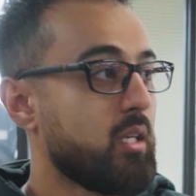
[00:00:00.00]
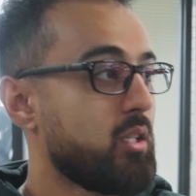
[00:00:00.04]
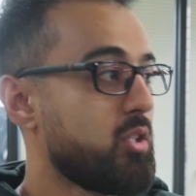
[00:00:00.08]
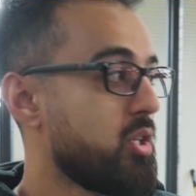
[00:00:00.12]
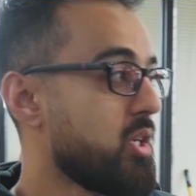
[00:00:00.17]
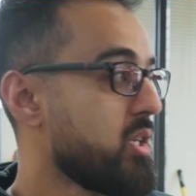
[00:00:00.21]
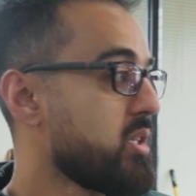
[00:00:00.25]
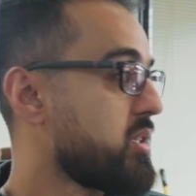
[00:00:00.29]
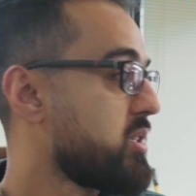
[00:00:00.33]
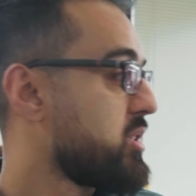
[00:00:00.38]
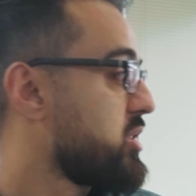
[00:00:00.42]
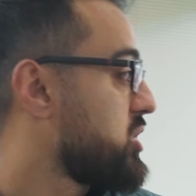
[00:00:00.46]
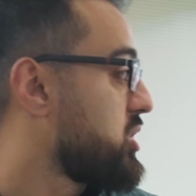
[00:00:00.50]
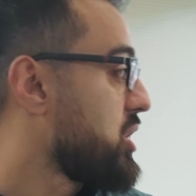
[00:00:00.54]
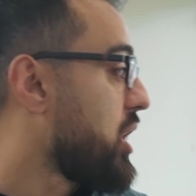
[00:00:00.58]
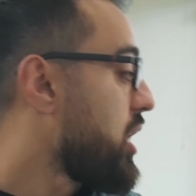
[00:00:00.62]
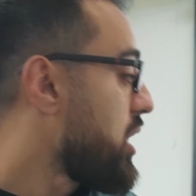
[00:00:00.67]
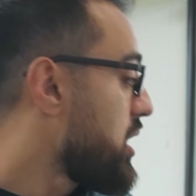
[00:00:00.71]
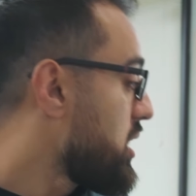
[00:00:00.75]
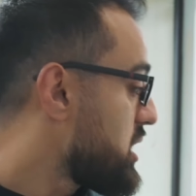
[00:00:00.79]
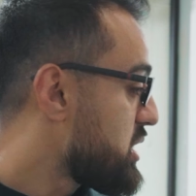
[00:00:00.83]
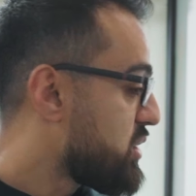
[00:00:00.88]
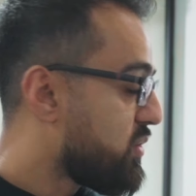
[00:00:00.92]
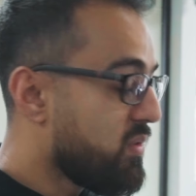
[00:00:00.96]
just
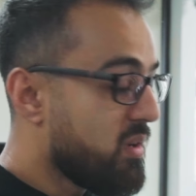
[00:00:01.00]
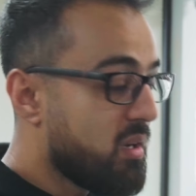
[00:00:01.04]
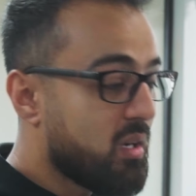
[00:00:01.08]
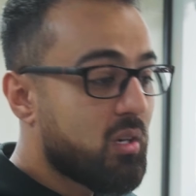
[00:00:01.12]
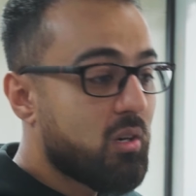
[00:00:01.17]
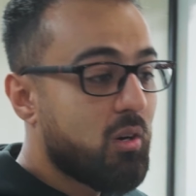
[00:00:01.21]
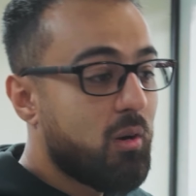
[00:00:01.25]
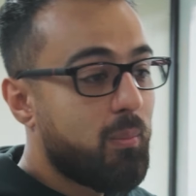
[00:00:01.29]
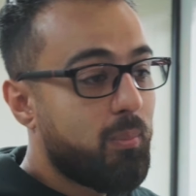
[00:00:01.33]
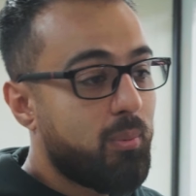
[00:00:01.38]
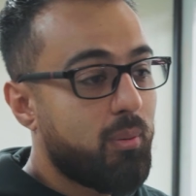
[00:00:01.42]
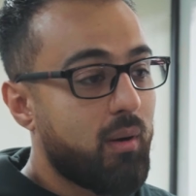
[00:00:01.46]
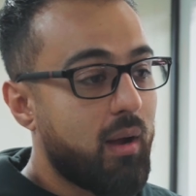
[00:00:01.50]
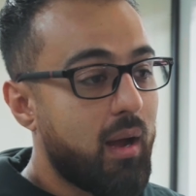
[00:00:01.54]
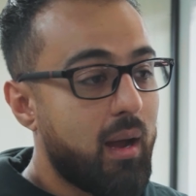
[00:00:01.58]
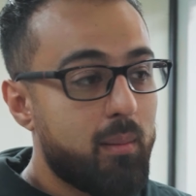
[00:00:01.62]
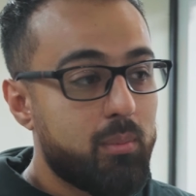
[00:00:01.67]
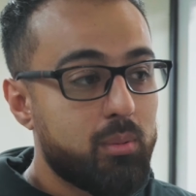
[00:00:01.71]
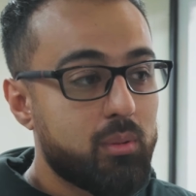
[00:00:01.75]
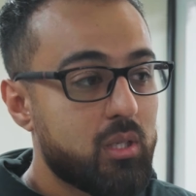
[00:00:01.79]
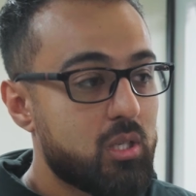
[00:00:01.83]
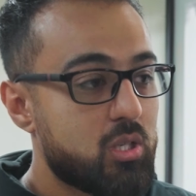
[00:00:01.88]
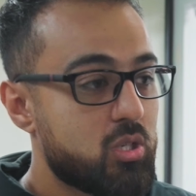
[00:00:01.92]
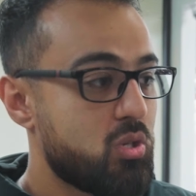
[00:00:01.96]
started this vehicle
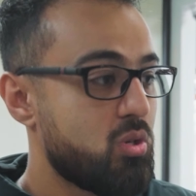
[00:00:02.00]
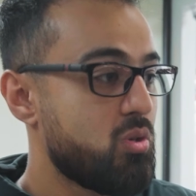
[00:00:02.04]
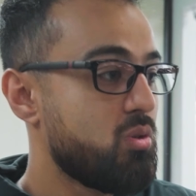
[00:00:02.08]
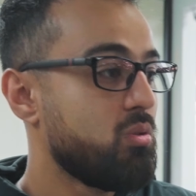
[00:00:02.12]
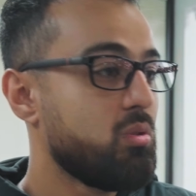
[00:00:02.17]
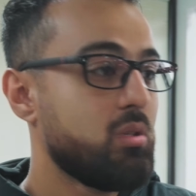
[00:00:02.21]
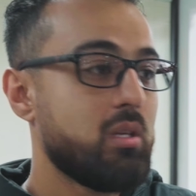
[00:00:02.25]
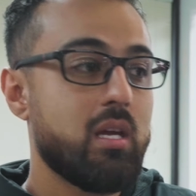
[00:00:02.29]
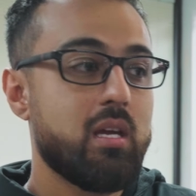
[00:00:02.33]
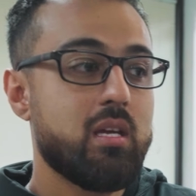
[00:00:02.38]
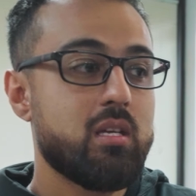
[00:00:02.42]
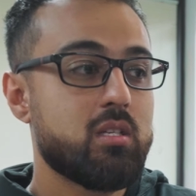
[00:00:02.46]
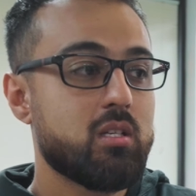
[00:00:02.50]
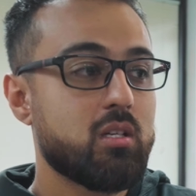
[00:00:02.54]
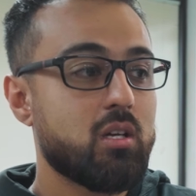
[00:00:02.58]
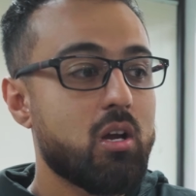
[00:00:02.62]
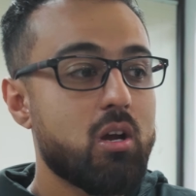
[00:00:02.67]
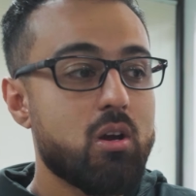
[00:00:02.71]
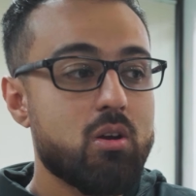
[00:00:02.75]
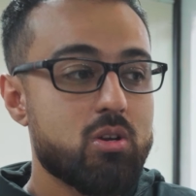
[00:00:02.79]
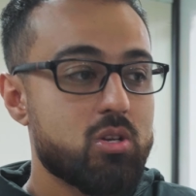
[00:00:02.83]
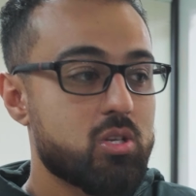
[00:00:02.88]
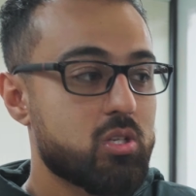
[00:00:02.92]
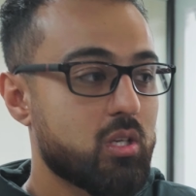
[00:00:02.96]
probably 2 days
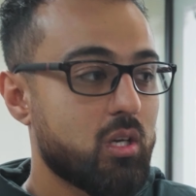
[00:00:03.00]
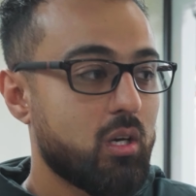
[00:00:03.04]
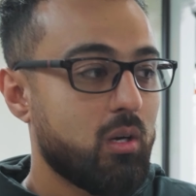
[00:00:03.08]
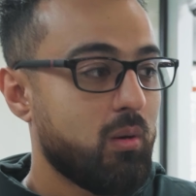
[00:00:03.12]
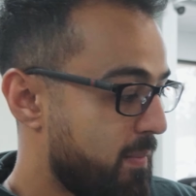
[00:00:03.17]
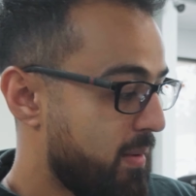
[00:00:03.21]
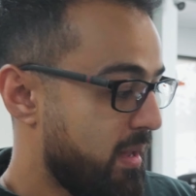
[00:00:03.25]
ago or so,